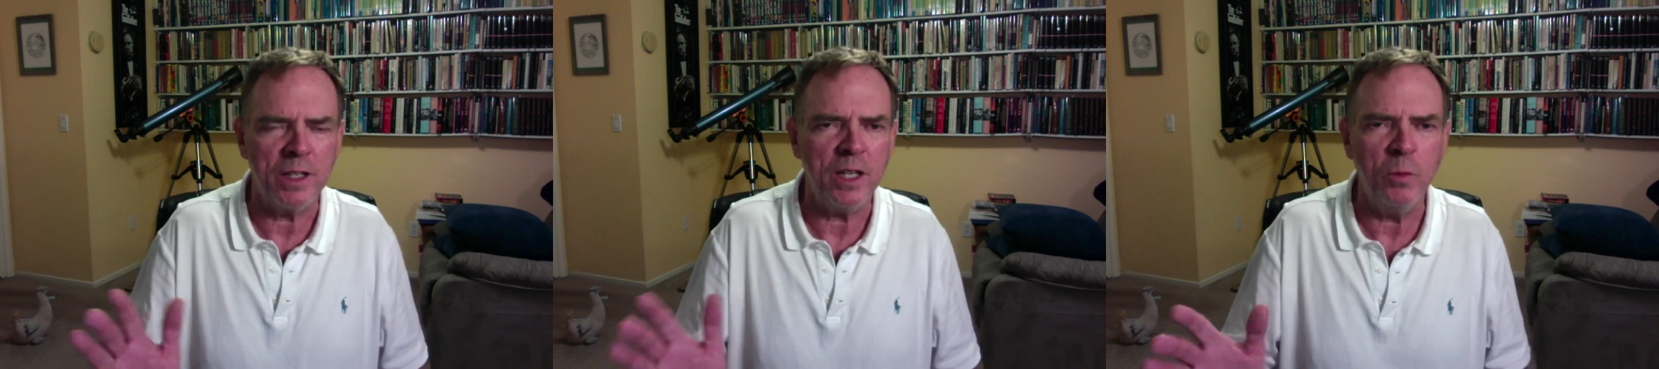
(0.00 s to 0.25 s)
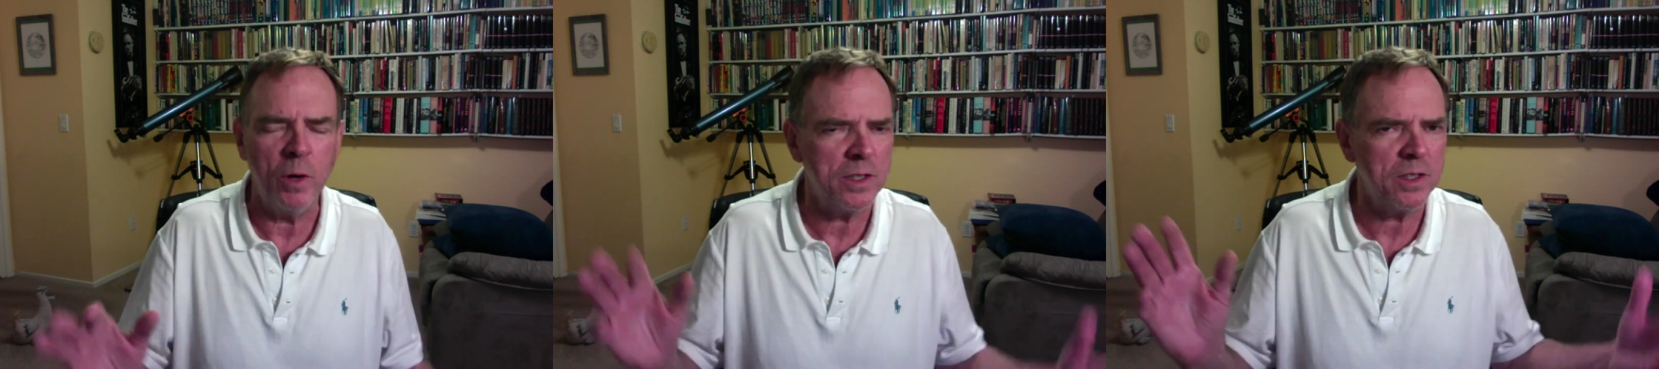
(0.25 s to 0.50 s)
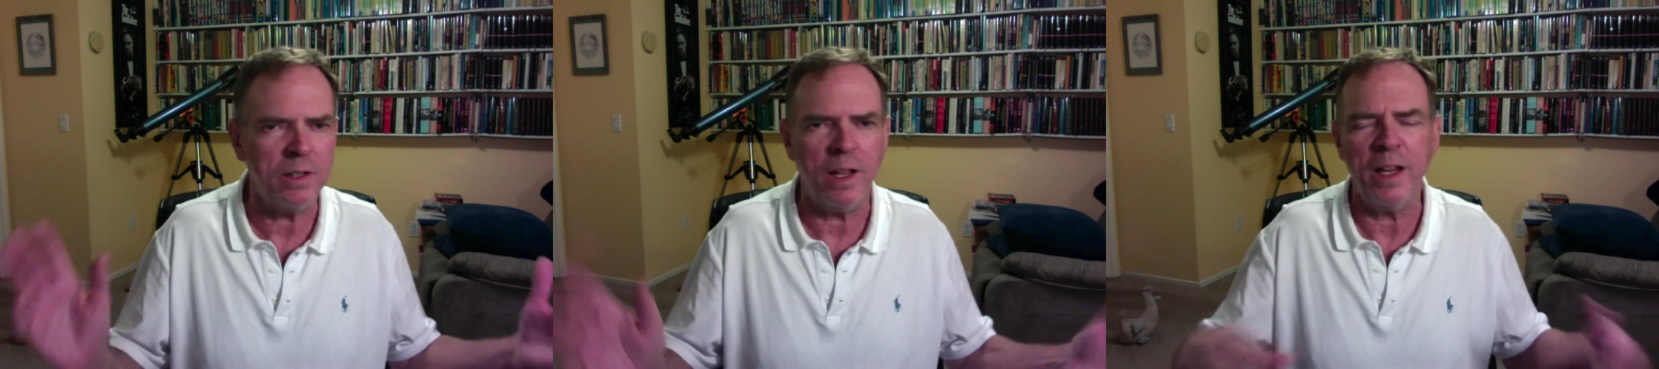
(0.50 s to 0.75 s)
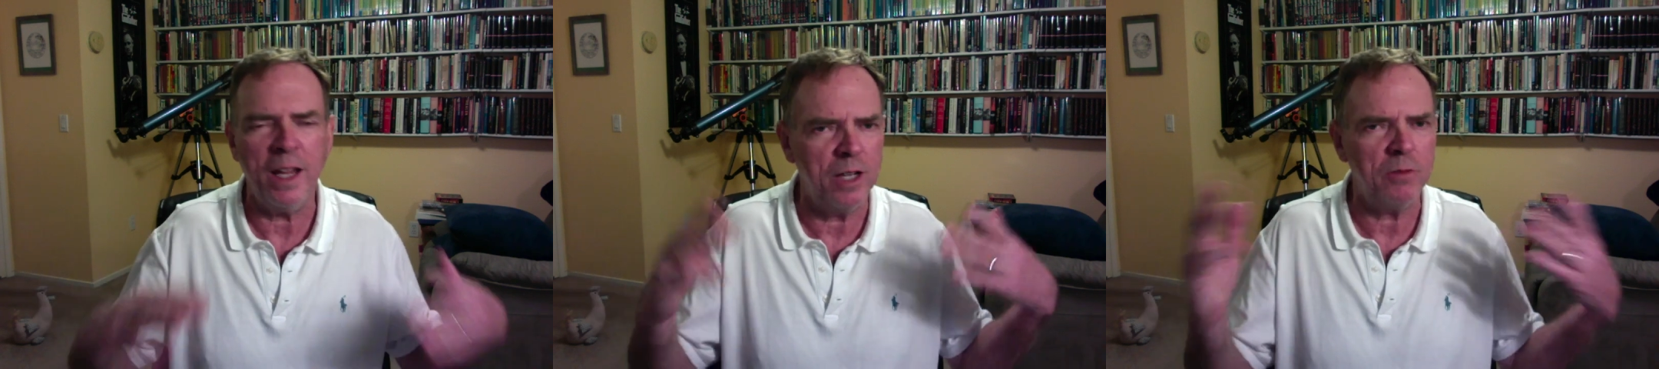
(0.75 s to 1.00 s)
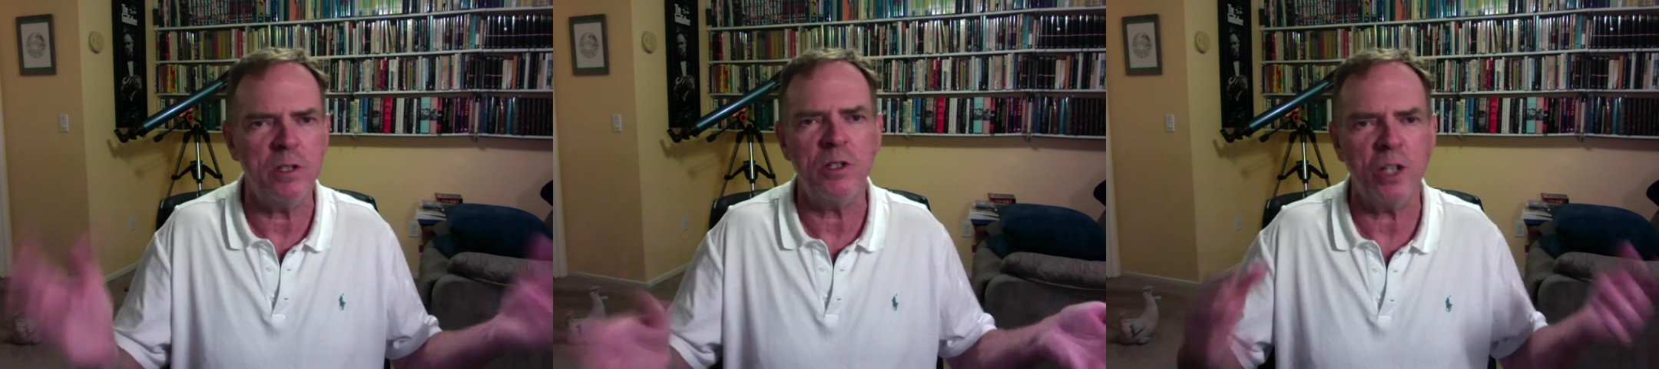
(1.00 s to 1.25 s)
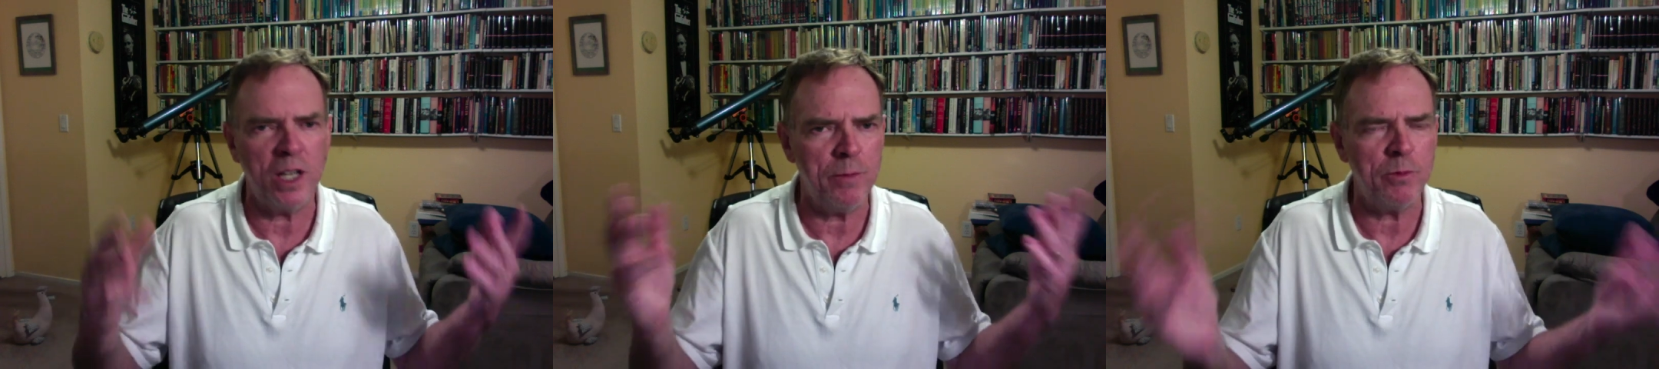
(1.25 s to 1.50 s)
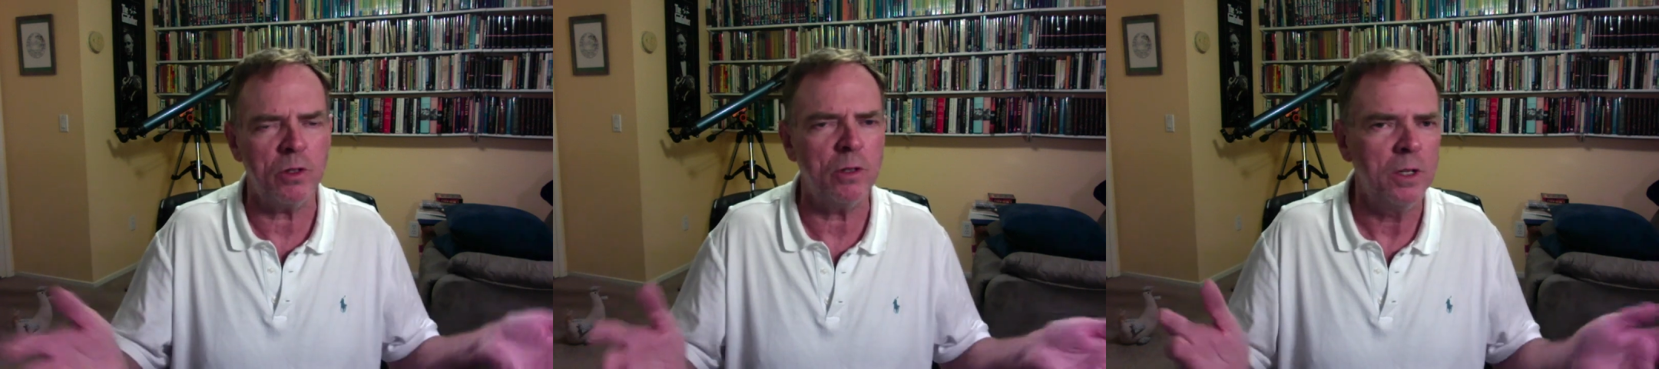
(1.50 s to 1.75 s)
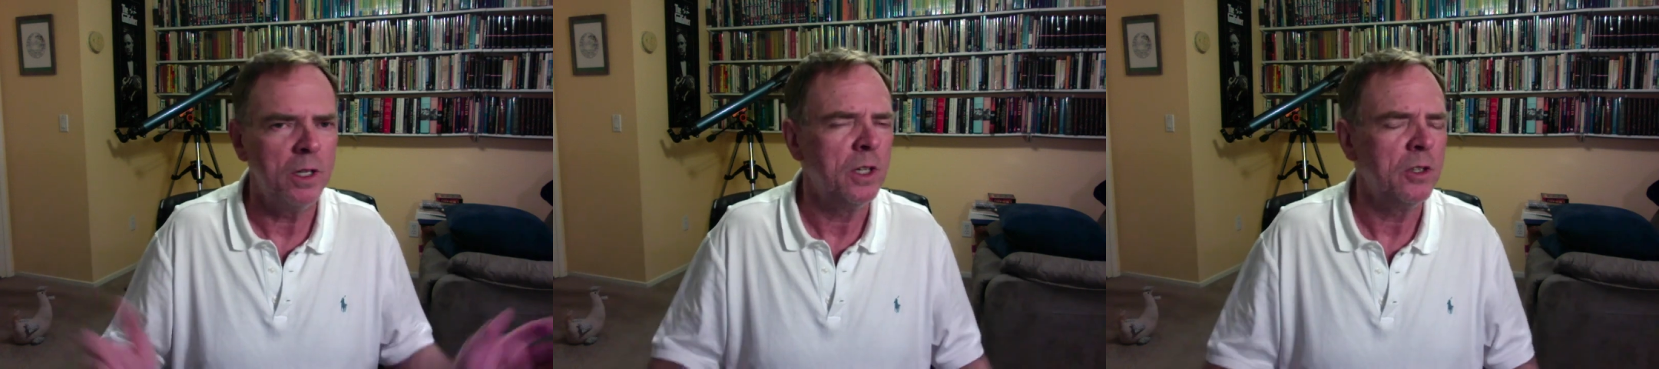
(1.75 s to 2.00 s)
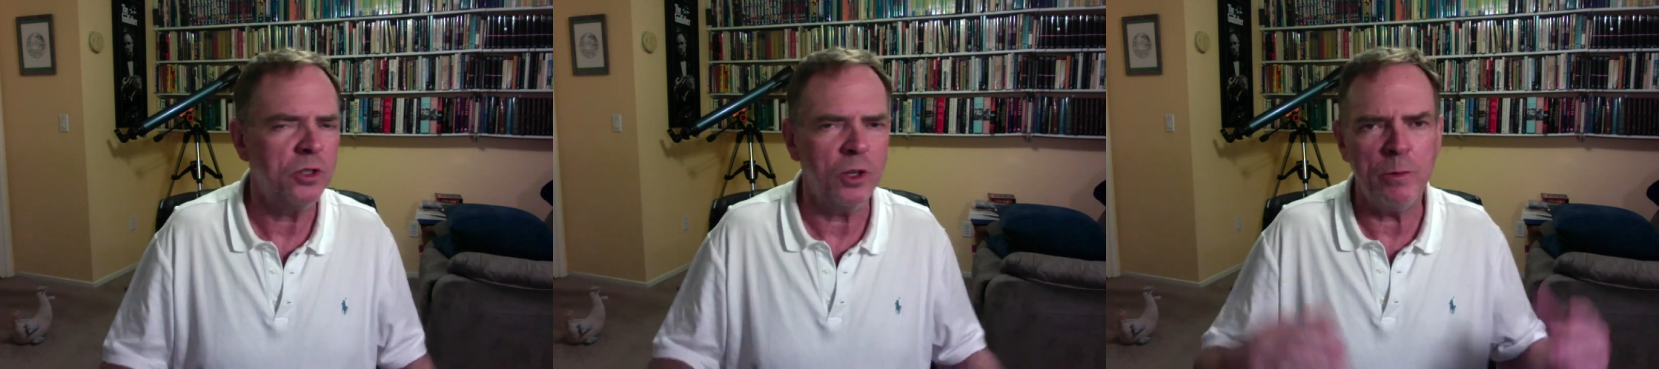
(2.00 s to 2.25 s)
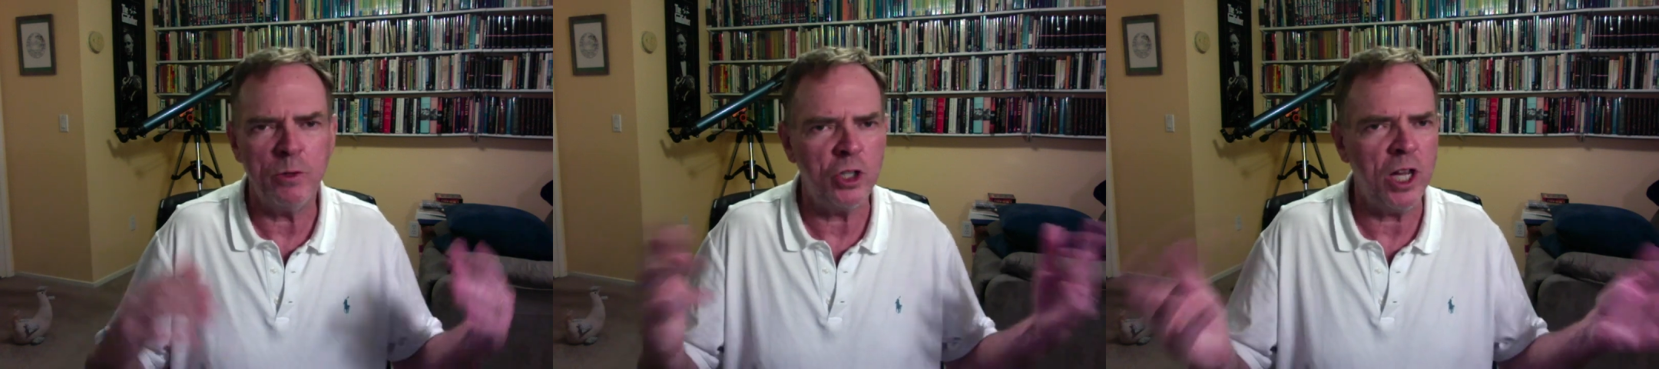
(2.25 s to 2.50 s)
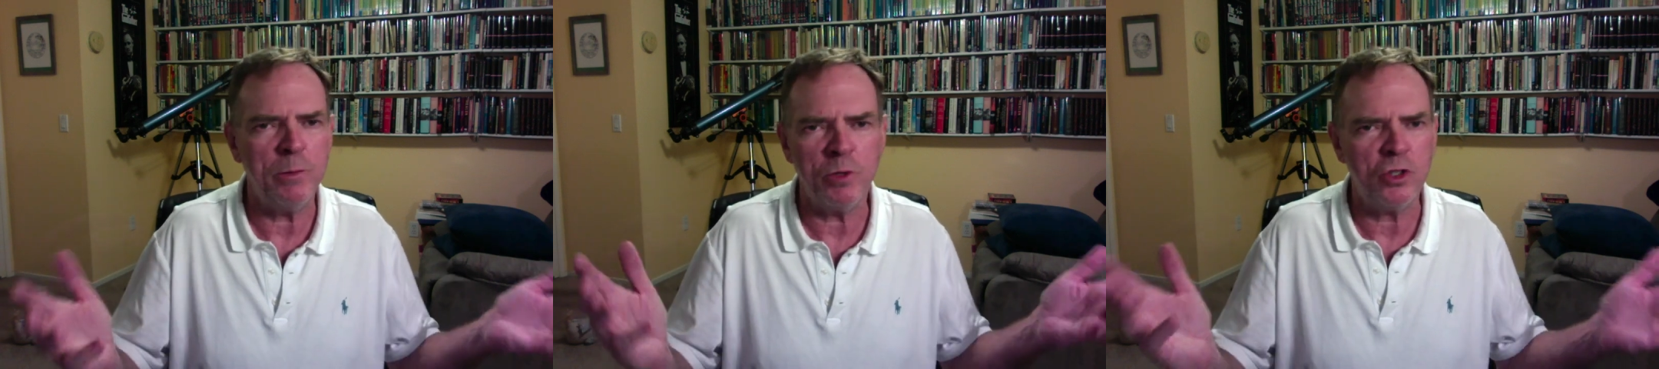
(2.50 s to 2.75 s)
He wasn't like Henry James or James